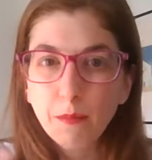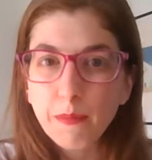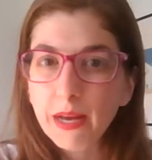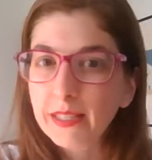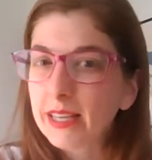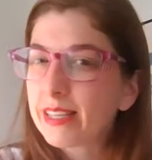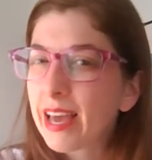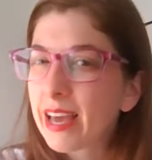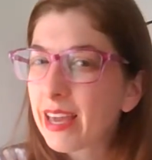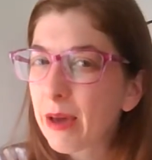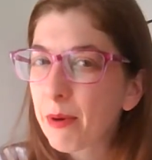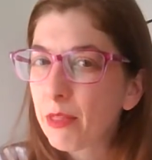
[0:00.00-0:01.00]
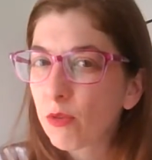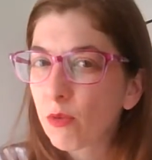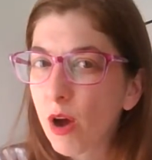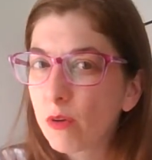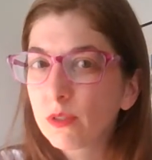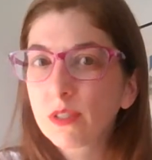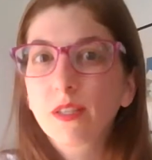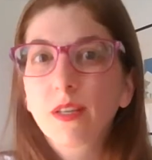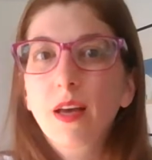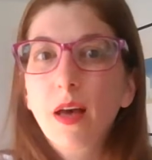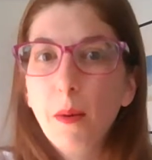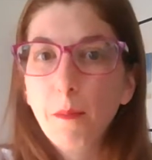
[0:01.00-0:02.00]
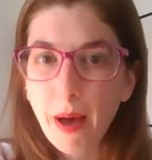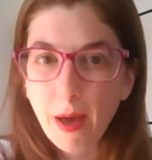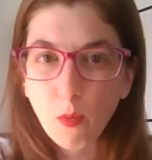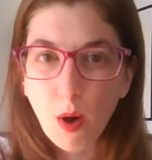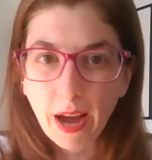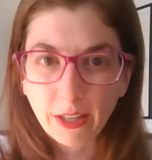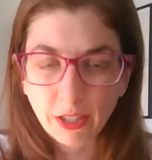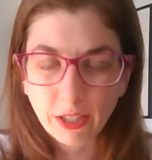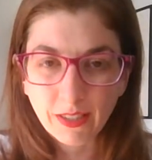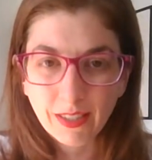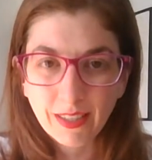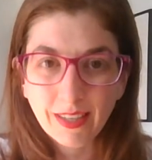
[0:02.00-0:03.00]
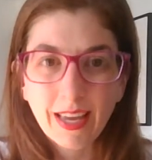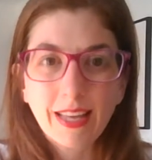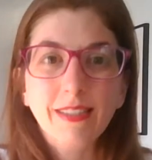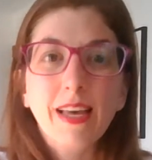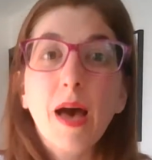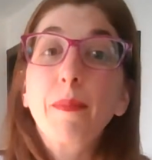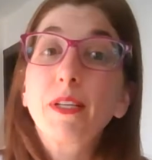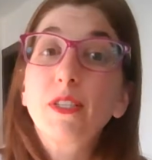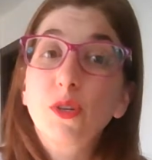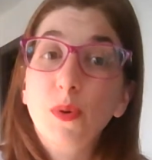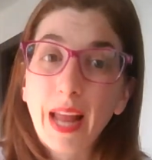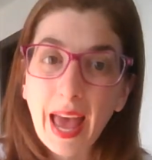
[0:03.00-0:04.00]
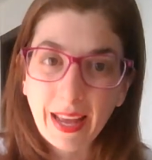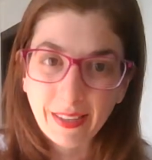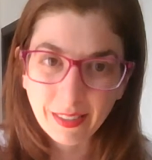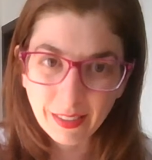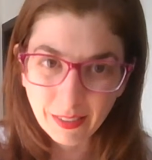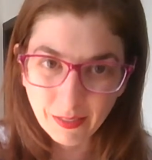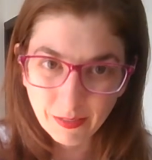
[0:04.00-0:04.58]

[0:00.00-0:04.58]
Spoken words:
But as they say in Game of Thrones, my watch is coming to an end.